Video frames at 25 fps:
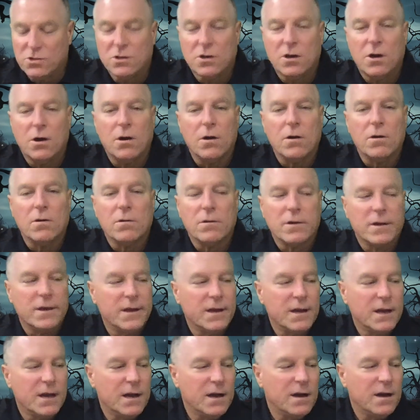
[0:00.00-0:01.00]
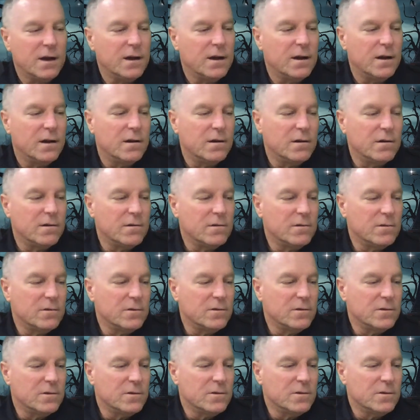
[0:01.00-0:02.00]
Wow.
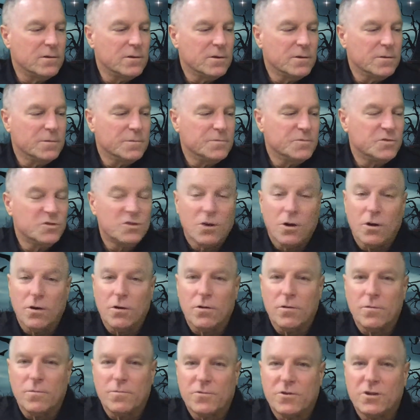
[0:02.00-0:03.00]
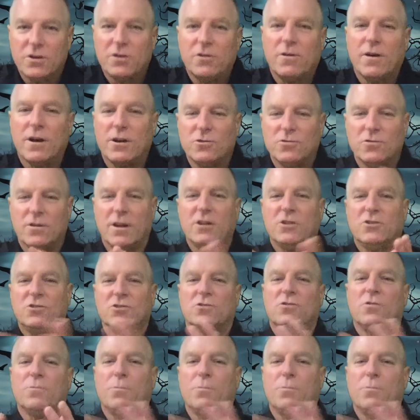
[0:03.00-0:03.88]
So, congratulations to